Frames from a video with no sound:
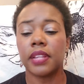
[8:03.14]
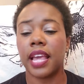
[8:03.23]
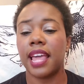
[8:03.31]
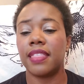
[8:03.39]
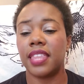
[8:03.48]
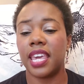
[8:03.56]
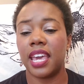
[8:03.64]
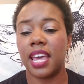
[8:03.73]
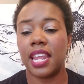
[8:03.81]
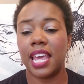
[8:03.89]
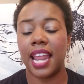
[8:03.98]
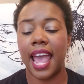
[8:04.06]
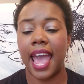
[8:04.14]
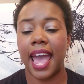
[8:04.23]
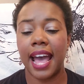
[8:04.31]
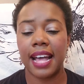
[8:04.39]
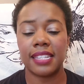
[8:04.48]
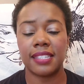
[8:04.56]
And then it
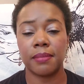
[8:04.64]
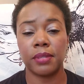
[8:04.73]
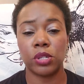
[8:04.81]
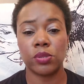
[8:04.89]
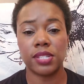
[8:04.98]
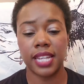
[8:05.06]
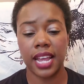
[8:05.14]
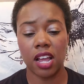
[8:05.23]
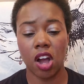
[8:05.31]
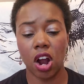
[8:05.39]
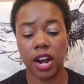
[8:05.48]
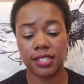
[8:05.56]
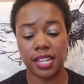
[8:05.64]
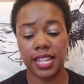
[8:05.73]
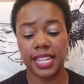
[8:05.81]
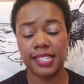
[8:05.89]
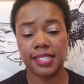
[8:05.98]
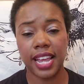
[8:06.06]
has some little tint cards. And
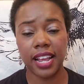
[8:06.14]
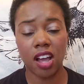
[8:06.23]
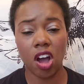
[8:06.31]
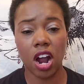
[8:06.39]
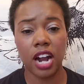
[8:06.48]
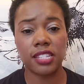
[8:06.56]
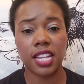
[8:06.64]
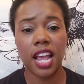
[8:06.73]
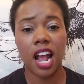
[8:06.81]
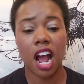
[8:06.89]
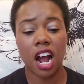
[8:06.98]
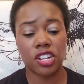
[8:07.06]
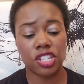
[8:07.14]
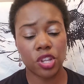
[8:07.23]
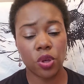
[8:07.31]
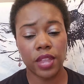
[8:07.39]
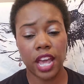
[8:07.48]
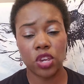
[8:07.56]
these tint cards are
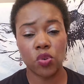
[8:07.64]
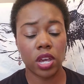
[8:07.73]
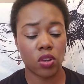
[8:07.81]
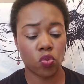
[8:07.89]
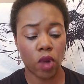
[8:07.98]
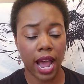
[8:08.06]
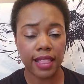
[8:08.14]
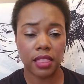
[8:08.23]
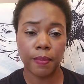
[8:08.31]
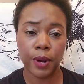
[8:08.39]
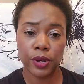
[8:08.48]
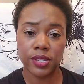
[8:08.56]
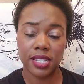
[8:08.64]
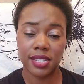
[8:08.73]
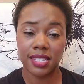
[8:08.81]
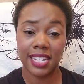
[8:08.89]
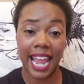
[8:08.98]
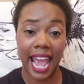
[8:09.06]
so that you can write the
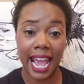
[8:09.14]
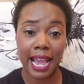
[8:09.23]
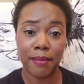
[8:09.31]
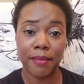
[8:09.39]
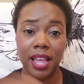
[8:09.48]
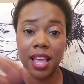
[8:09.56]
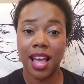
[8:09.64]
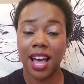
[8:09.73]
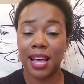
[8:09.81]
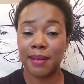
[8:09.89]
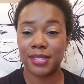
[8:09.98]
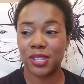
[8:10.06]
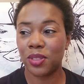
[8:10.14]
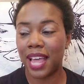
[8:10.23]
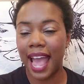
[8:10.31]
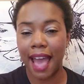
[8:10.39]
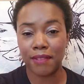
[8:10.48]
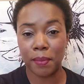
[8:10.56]
person's name, so they
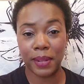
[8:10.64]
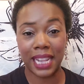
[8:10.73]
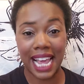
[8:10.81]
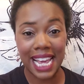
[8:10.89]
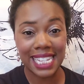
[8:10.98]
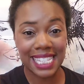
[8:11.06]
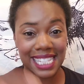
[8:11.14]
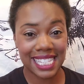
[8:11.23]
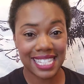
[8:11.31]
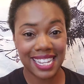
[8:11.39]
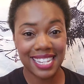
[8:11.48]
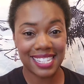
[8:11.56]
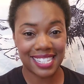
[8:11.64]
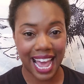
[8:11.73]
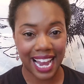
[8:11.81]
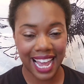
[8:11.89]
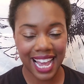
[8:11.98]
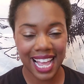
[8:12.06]
have a place
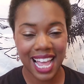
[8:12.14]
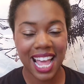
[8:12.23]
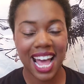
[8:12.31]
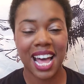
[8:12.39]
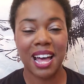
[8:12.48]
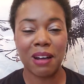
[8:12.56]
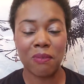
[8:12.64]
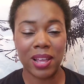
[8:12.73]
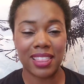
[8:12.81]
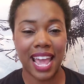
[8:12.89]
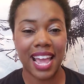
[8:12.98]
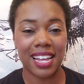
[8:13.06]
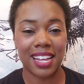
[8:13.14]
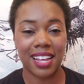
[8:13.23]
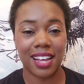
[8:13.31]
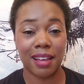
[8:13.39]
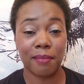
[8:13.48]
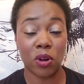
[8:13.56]
setting when they
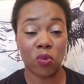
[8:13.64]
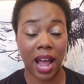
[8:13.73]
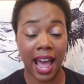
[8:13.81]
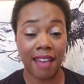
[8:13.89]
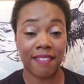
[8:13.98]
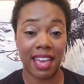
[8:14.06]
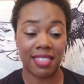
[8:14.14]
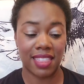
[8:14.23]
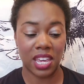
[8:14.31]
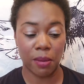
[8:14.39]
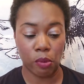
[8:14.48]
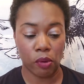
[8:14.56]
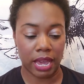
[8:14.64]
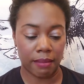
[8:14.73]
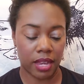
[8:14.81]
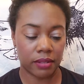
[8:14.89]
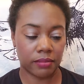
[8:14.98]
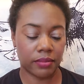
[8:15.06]
arrive at the
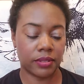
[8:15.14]
appointment.